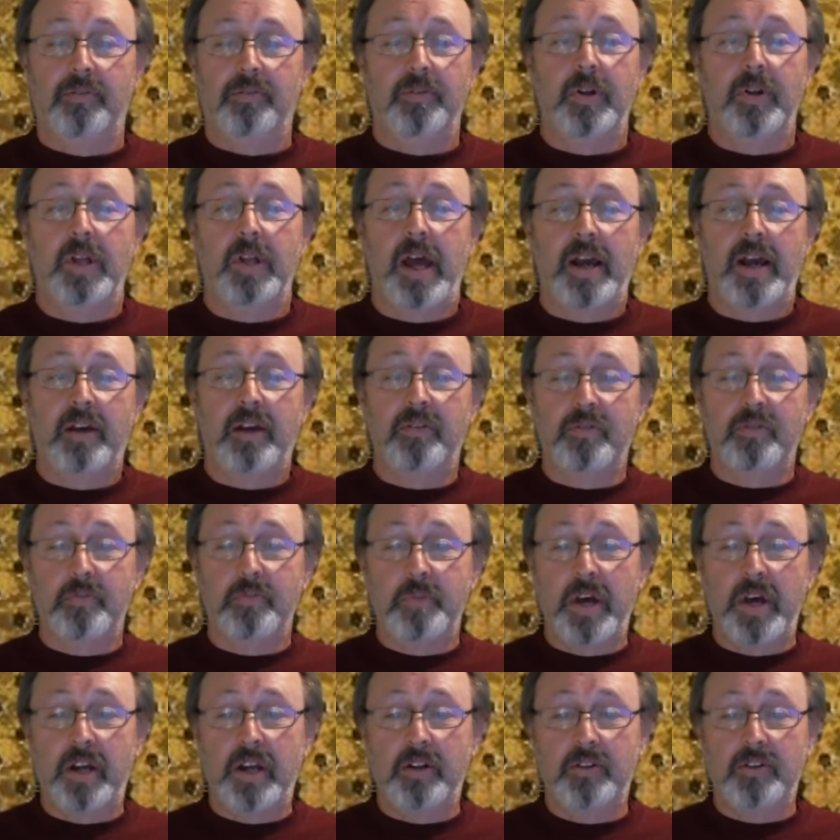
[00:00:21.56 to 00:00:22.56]
for lack of a
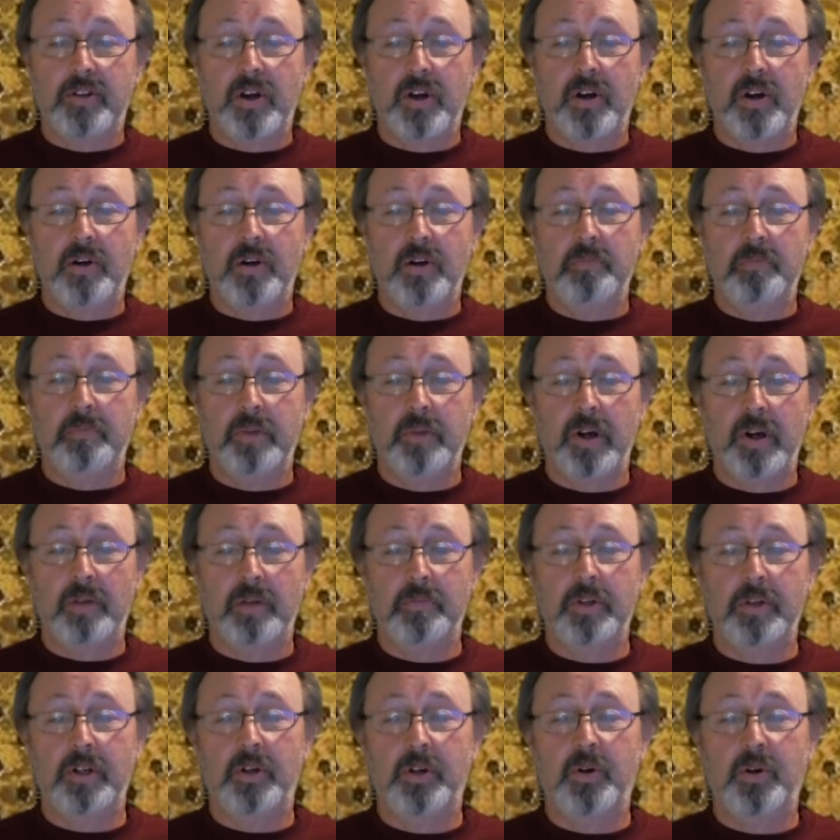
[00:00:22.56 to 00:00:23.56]
better term,
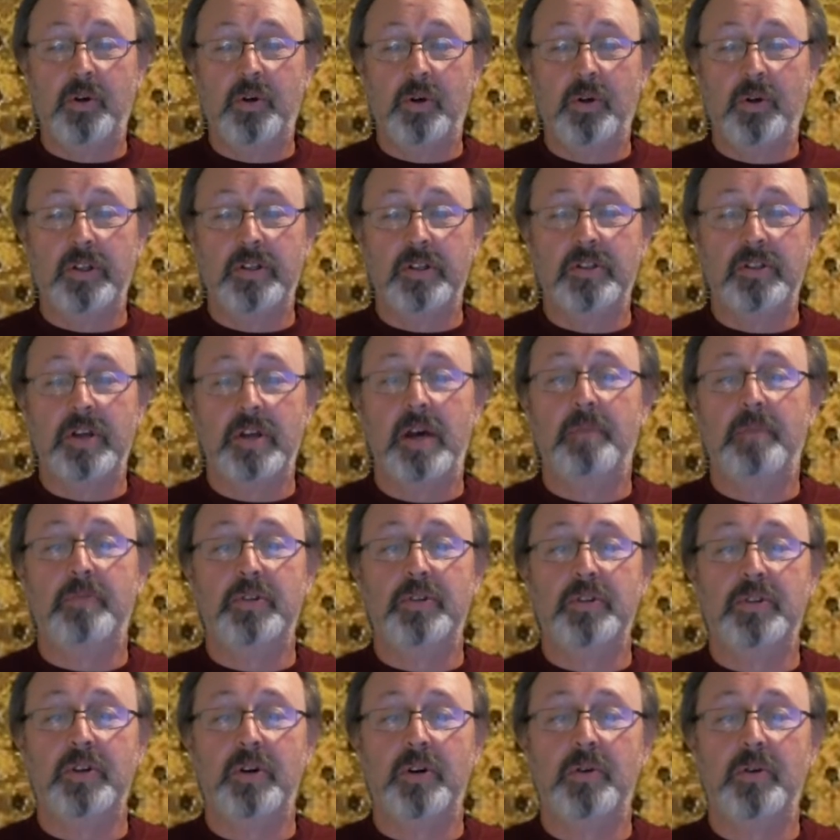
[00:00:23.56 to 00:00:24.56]
I'm going to call this
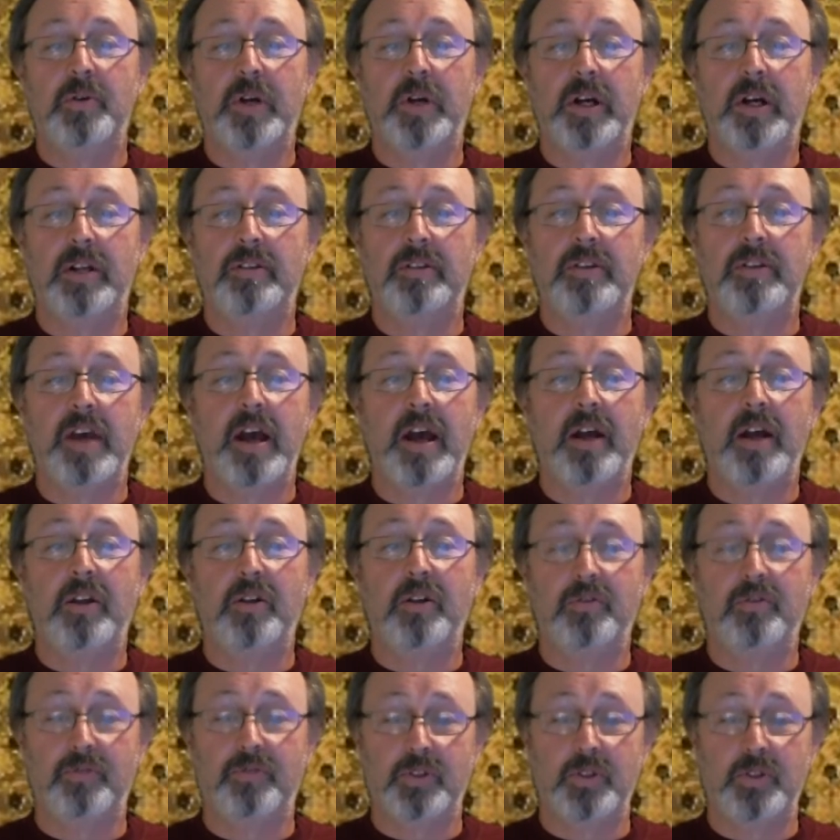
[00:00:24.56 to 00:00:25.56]
episode A
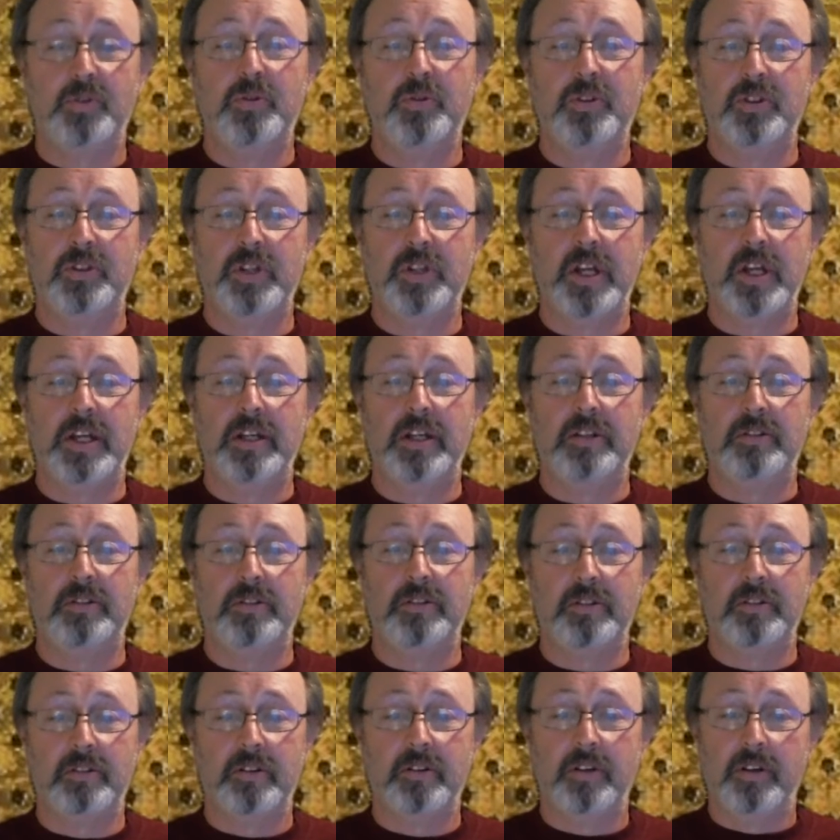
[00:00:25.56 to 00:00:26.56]
Tale of Two
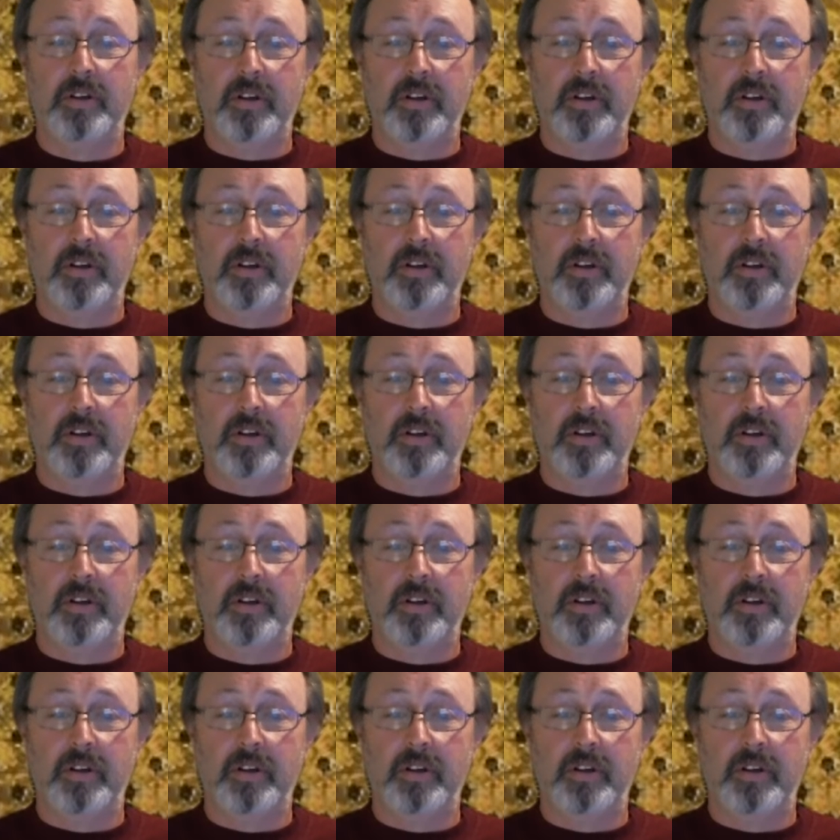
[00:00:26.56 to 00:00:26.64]
Cities.